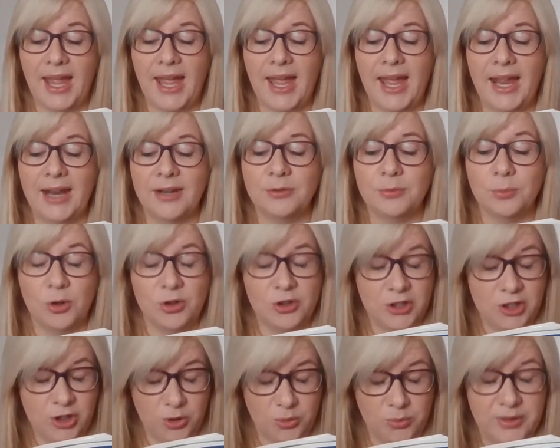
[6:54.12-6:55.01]
And what
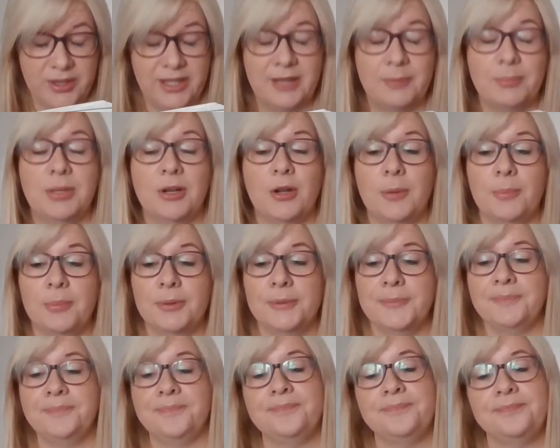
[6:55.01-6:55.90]
do you think, Plop?"
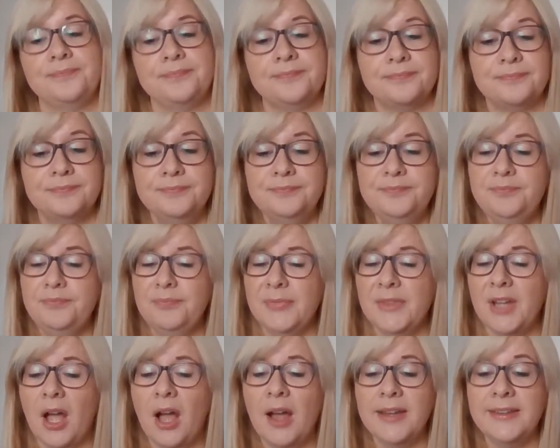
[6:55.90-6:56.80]

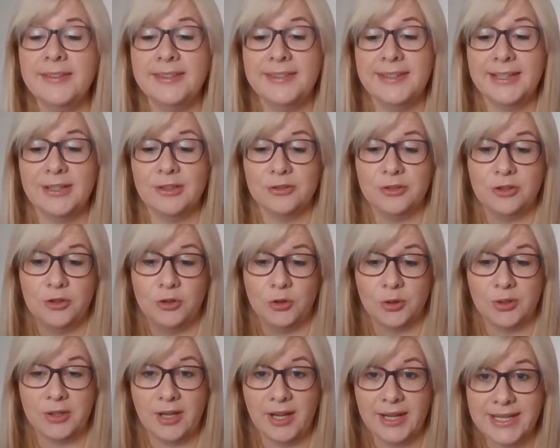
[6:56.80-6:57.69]
"I still do
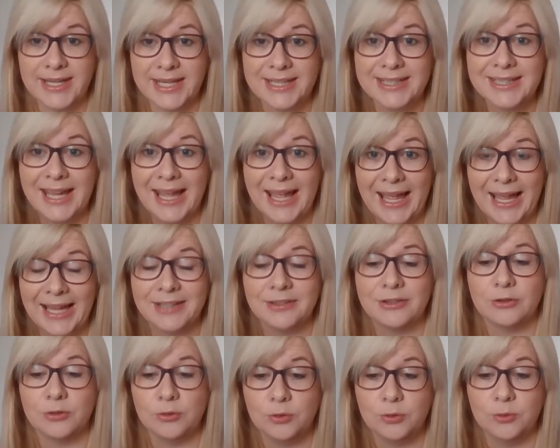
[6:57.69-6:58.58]
not like it
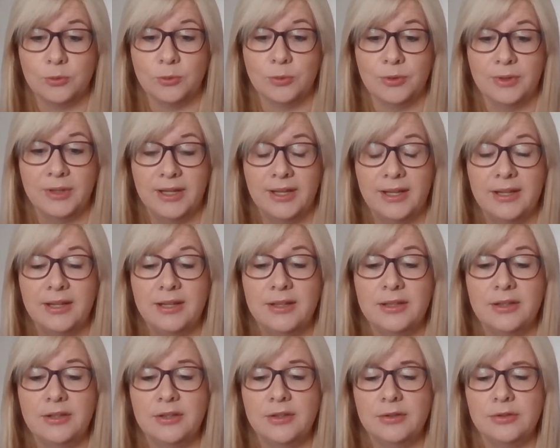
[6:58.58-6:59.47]
at all."
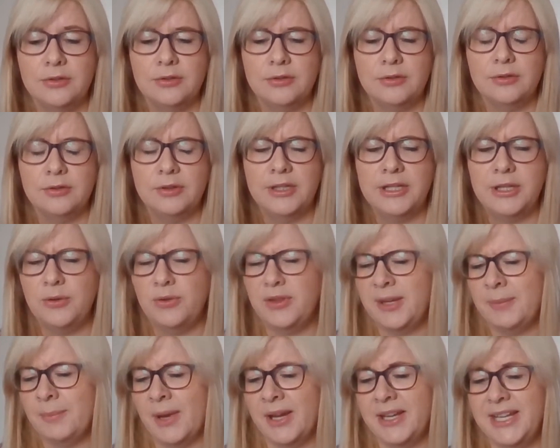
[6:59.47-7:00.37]
"Do you
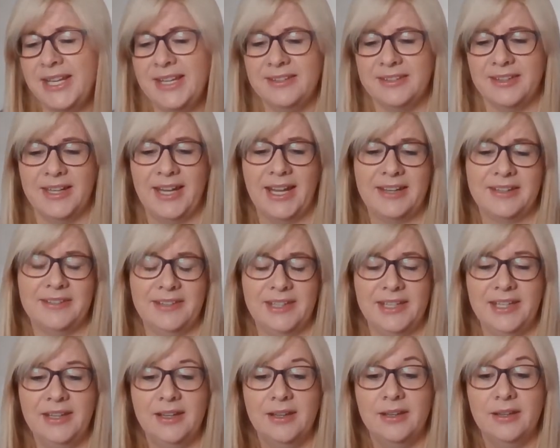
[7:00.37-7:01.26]
think my knees are
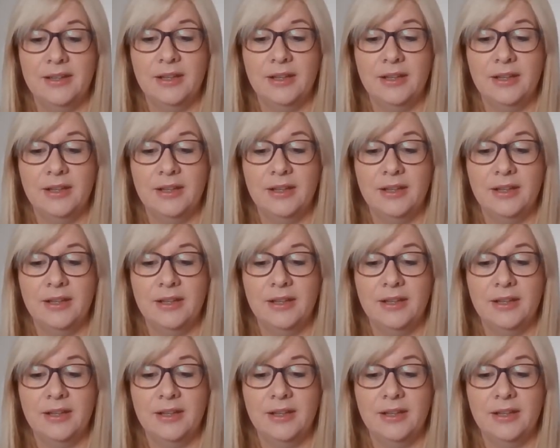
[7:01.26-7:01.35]
knackety?"